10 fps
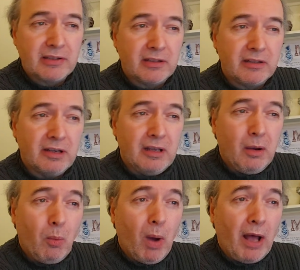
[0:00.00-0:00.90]
and
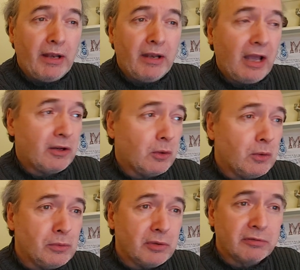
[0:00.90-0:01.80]
one had
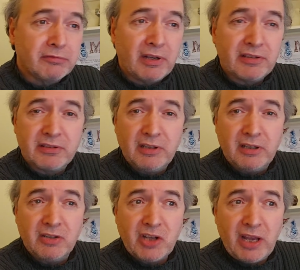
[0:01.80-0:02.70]
all the rusted
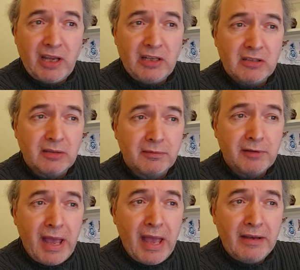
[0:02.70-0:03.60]
shades of
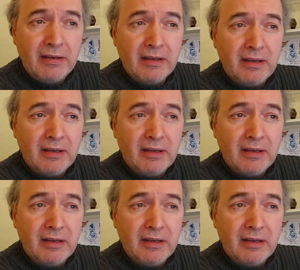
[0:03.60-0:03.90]
red,